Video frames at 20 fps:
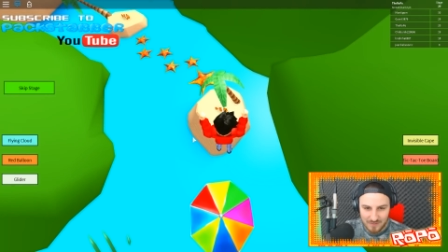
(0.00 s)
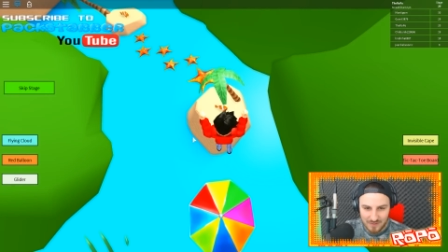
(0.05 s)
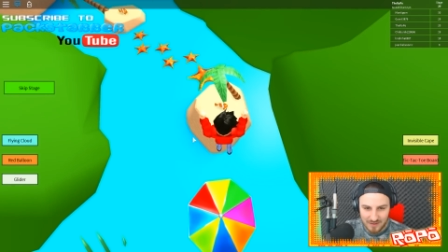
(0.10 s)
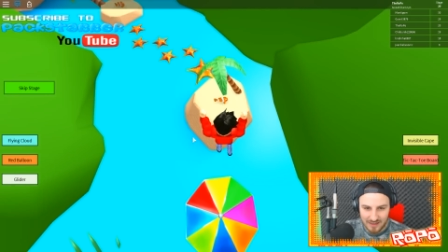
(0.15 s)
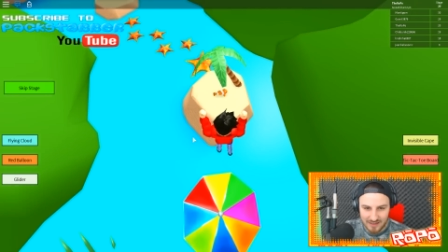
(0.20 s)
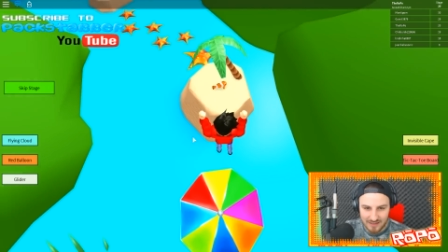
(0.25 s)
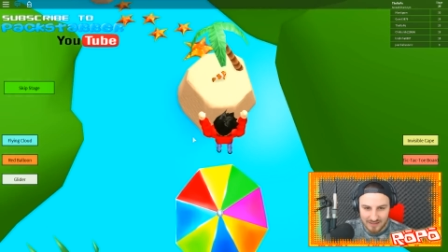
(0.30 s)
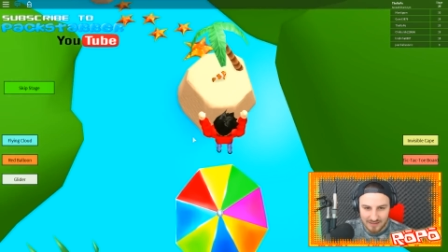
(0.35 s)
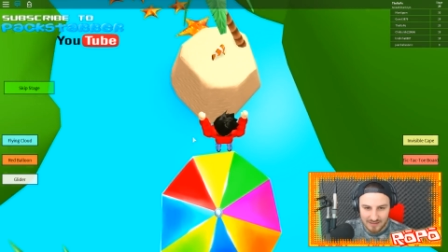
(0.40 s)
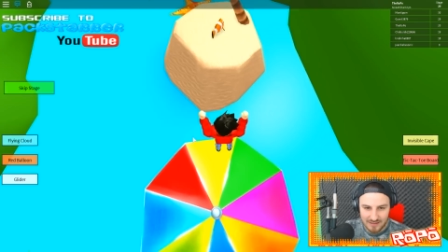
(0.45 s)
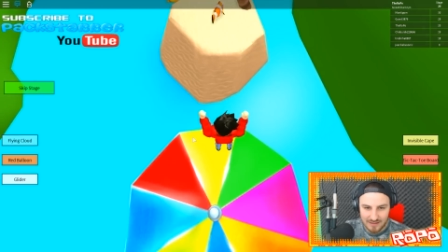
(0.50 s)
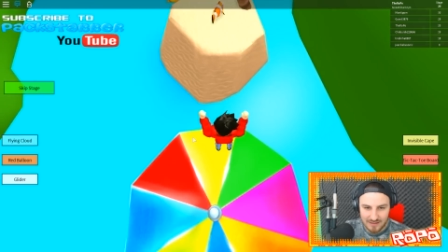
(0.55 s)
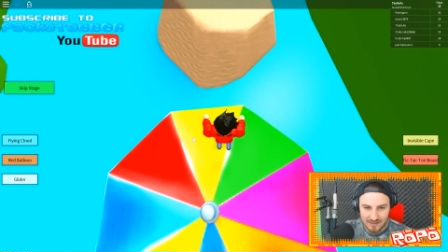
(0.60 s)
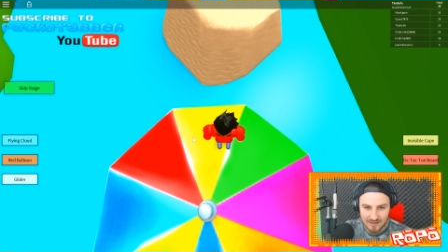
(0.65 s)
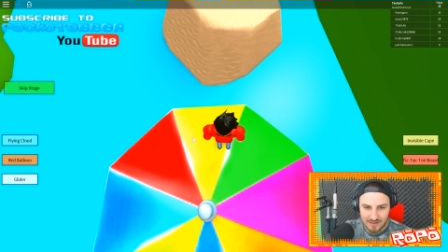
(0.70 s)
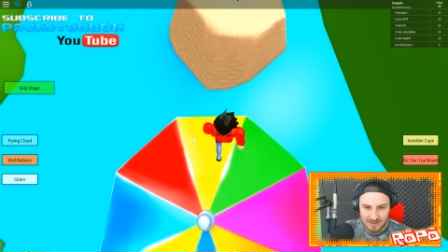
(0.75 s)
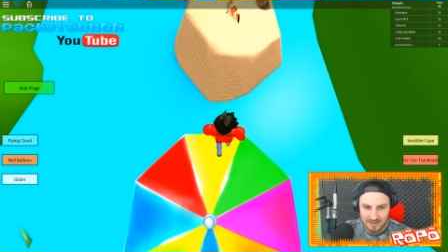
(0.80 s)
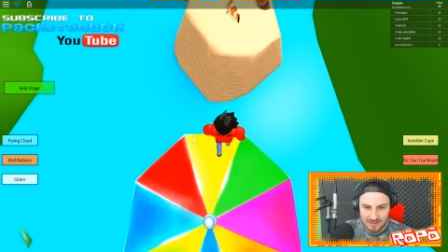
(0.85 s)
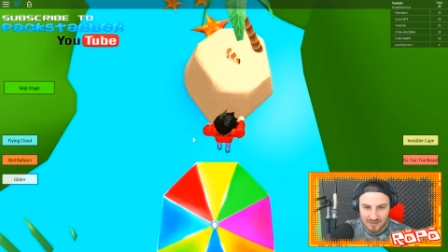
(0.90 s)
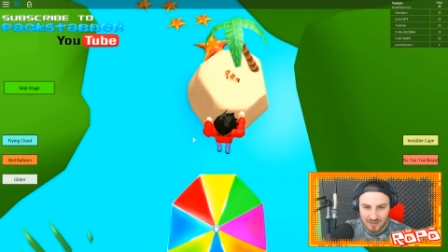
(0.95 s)
Okay,
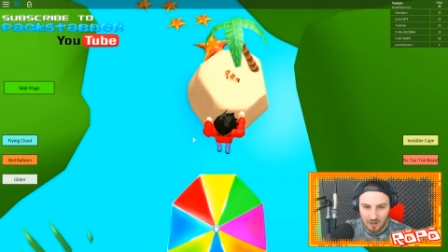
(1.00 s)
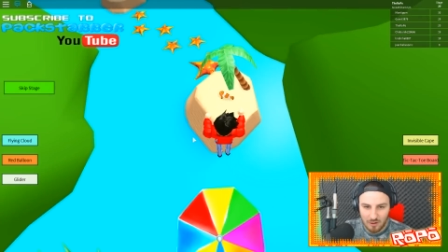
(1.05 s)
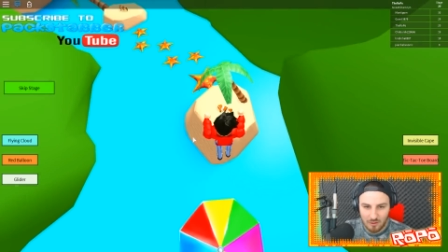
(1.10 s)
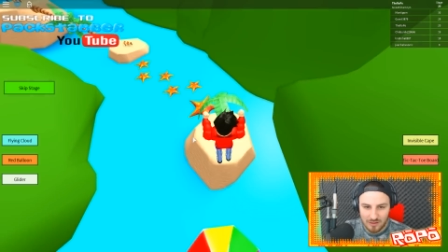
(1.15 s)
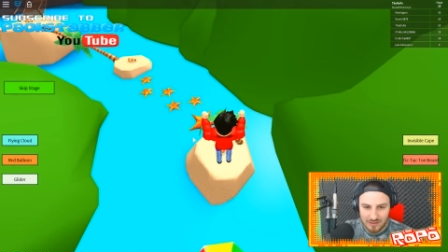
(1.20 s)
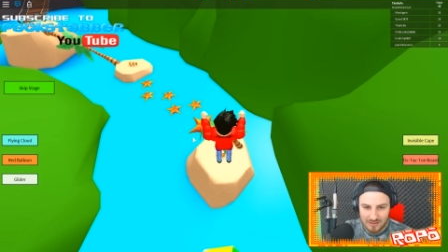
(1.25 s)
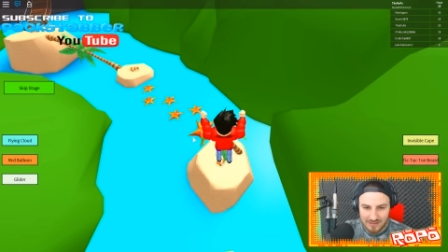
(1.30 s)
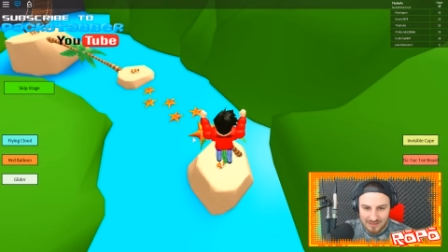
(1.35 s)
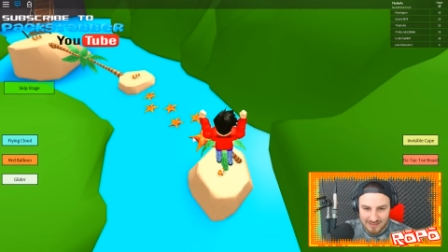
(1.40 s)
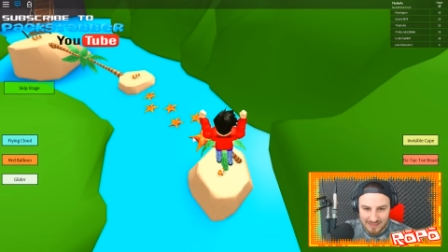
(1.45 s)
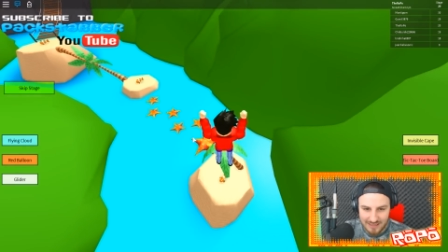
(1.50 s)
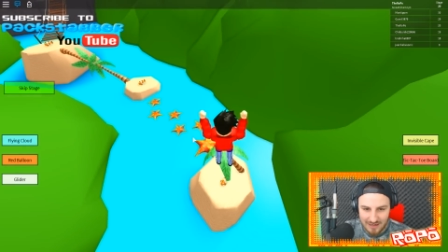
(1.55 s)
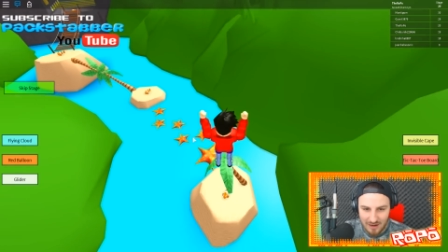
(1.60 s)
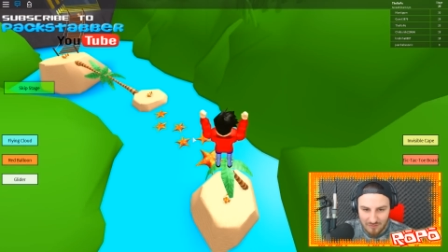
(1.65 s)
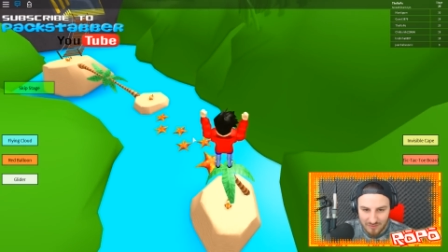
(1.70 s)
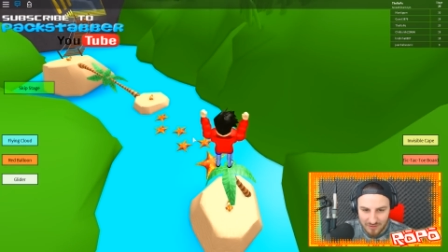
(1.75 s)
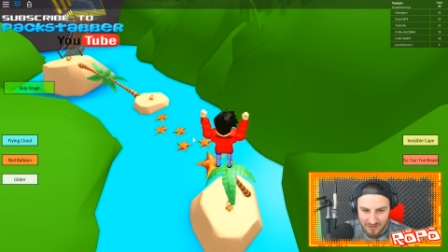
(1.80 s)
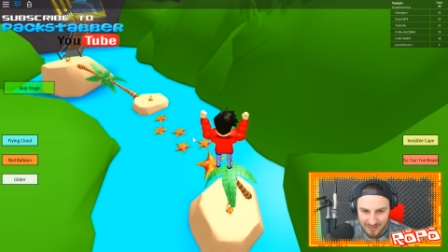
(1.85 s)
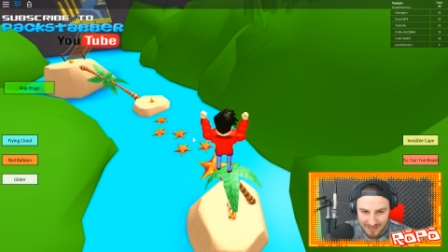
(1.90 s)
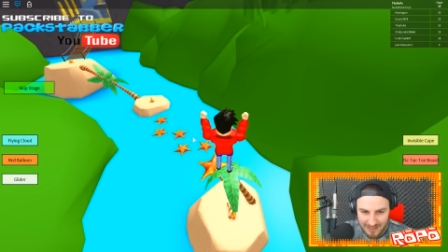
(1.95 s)
go, get
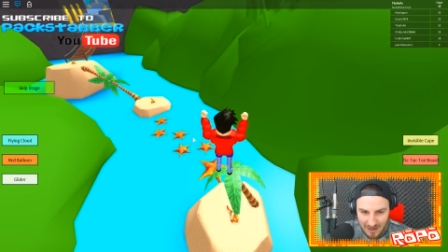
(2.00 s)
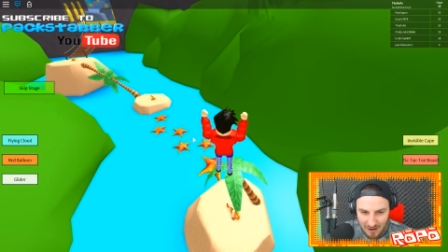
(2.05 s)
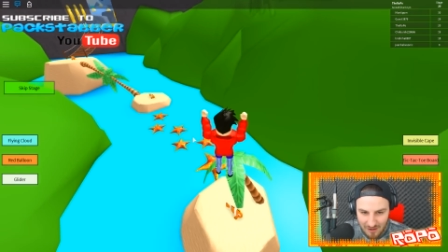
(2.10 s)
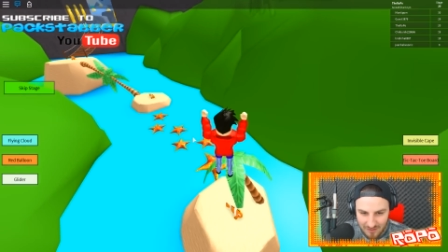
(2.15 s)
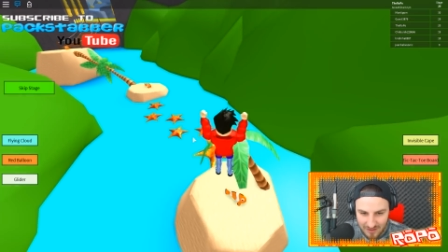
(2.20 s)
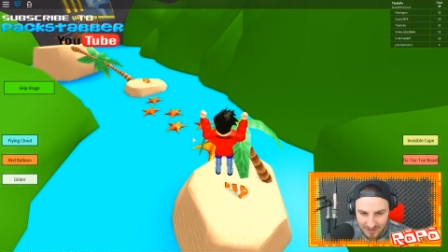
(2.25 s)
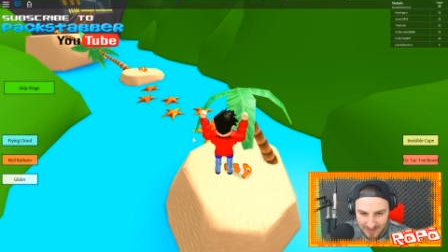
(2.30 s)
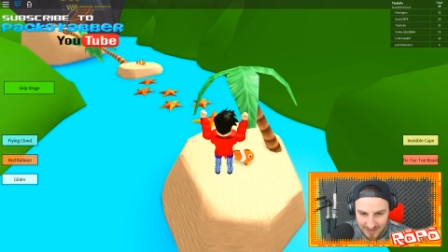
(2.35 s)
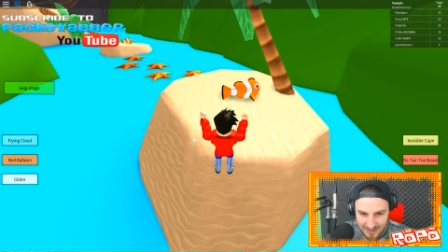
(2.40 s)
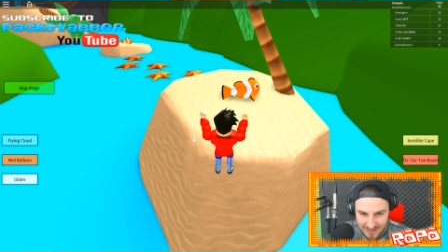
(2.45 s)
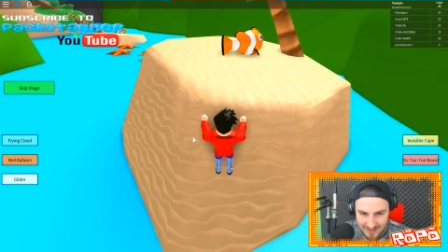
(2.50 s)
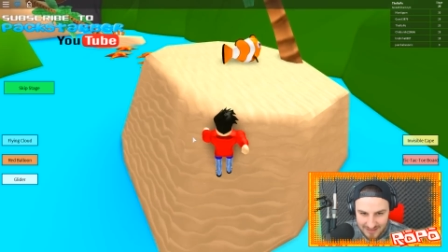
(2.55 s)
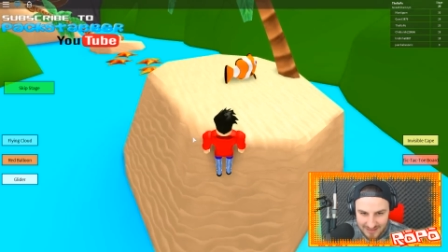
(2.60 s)
over, get over.